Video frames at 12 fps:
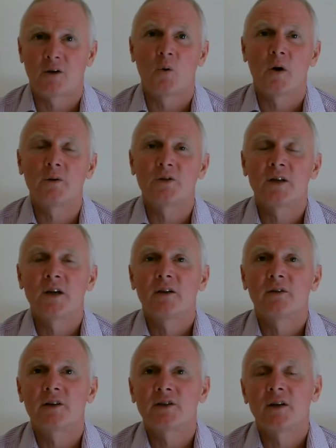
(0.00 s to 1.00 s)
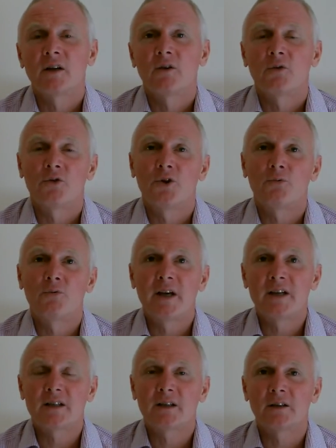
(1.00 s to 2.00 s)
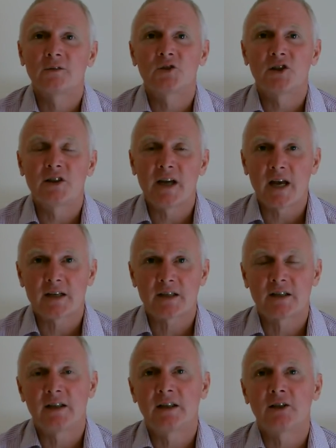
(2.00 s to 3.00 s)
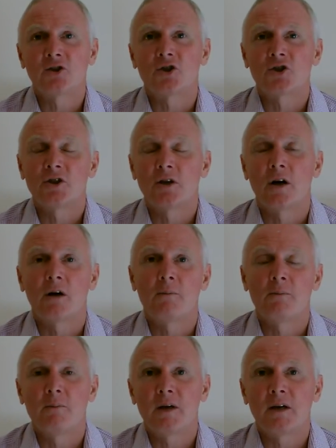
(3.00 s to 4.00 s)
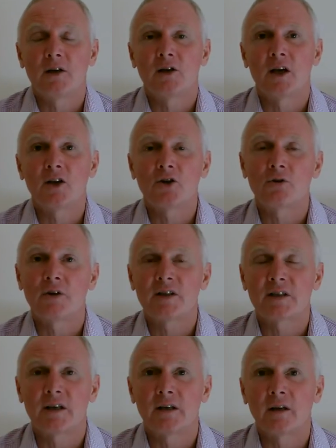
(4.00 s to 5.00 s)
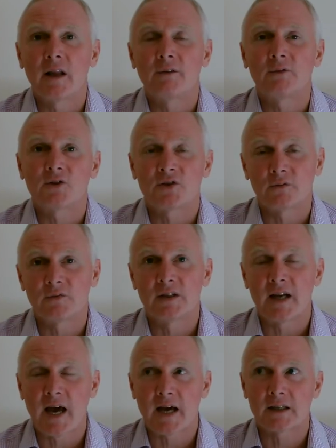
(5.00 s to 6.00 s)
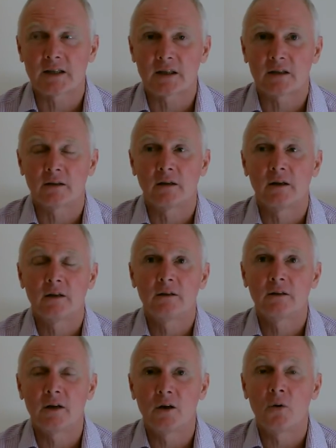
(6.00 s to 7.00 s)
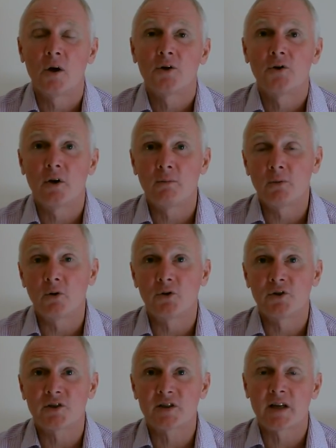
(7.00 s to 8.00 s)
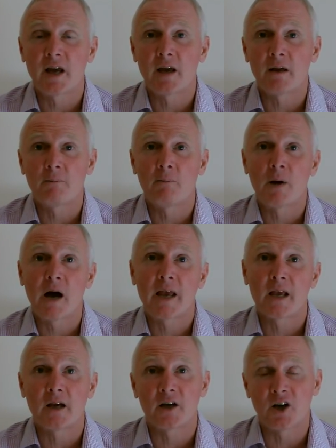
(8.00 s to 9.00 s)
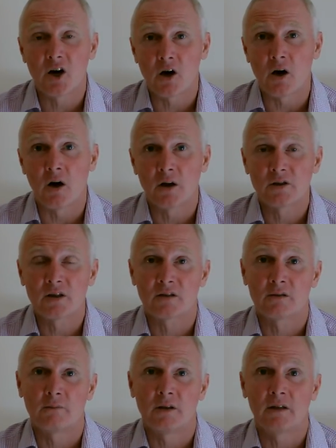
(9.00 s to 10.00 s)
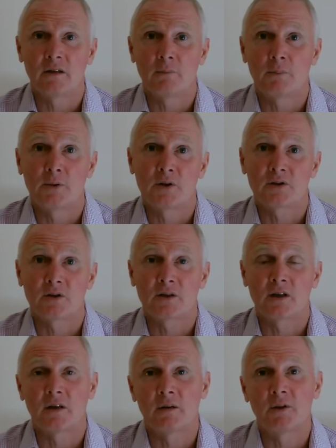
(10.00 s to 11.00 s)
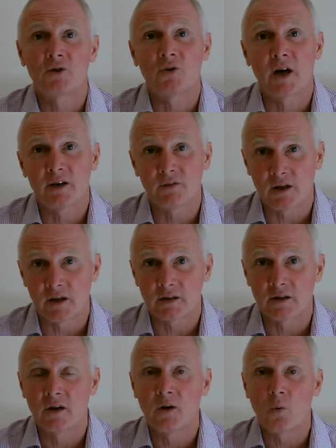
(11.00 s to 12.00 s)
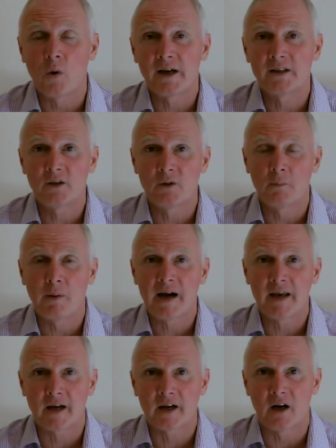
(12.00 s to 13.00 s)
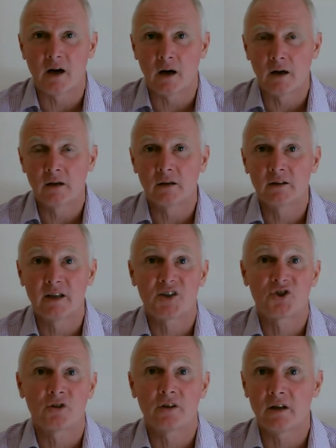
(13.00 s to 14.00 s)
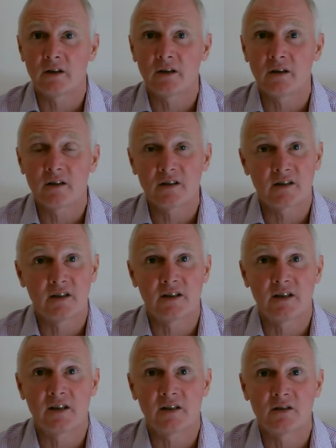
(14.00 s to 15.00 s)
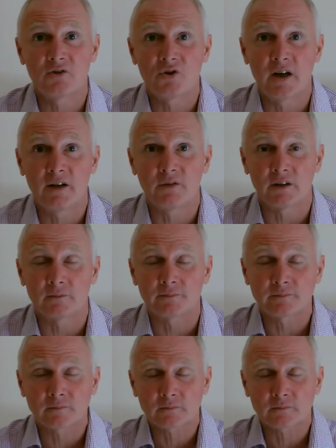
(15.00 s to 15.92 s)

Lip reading: quote, that the raising of the debt ceiling does not mean an increase in levels of debt. No, no more than saying buying a car doesn't mean the person's going to be driving it. Why do you buy a car unless you're going to sit in it and drive it?